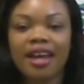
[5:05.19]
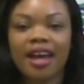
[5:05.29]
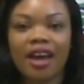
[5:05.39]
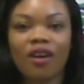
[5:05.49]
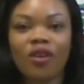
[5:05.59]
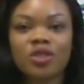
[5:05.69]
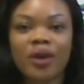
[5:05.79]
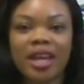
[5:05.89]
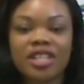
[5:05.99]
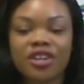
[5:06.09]
I also
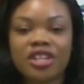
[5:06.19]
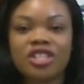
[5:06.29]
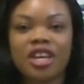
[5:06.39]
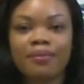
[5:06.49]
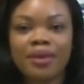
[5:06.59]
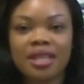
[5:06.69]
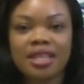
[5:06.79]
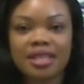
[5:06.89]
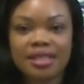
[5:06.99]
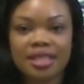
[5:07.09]
entered the
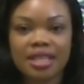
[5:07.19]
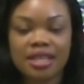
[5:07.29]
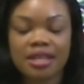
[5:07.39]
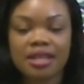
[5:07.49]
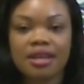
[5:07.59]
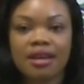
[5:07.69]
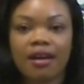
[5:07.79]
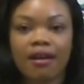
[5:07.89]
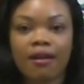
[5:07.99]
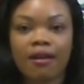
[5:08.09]
JBDC
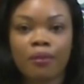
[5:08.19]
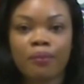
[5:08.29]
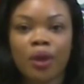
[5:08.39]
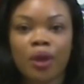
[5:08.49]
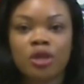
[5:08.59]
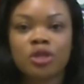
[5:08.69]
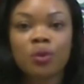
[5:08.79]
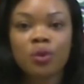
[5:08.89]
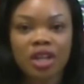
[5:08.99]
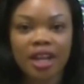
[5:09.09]
uh,
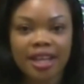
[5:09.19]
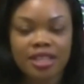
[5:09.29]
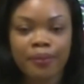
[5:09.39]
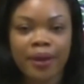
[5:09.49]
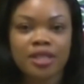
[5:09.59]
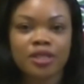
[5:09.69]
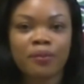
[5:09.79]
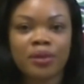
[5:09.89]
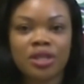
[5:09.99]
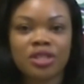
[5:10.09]
social enterprise
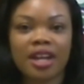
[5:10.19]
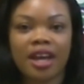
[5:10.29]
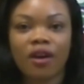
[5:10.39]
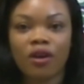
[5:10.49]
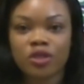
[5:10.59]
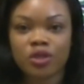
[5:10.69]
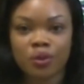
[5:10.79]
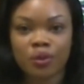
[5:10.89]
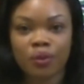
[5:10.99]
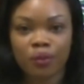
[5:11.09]
competition. I
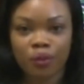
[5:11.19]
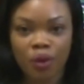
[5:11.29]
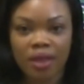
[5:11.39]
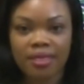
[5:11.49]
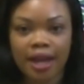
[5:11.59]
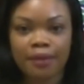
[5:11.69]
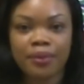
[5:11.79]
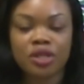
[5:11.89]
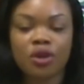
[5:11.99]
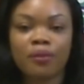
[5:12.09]
also won that
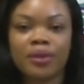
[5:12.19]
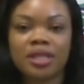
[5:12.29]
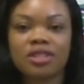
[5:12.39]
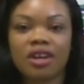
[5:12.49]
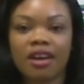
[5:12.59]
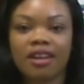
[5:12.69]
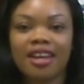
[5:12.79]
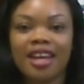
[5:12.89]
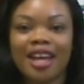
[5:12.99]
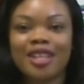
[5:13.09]
pitch competition.
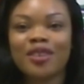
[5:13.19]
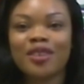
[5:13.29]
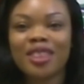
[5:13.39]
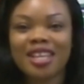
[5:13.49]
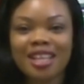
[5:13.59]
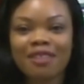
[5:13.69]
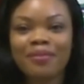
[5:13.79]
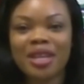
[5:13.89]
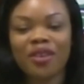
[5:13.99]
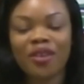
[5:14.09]
And so things have
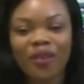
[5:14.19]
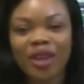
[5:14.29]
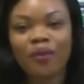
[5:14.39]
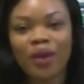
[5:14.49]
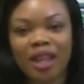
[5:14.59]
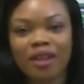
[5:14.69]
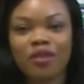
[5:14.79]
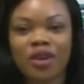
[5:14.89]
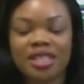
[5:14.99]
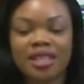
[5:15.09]
been going well
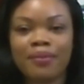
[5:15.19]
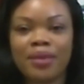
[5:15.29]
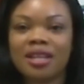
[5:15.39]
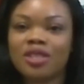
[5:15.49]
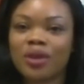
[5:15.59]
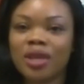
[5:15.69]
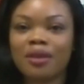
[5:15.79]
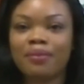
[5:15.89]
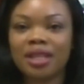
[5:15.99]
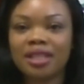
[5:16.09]
for STEM builders who
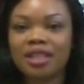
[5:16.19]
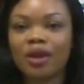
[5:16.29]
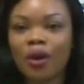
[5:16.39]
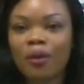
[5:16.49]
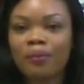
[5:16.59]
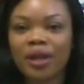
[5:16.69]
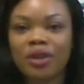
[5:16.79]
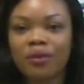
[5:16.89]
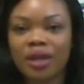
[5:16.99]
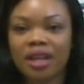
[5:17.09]
keep building up
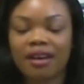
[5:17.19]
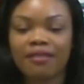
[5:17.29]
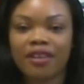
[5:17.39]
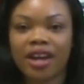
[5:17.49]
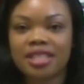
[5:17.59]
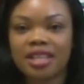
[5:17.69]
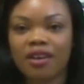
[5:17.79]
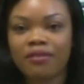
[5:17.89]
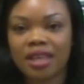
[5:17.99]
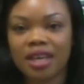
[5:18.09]
and doing a variety
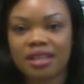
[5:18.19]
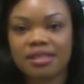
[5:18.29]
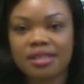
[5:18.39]
of things.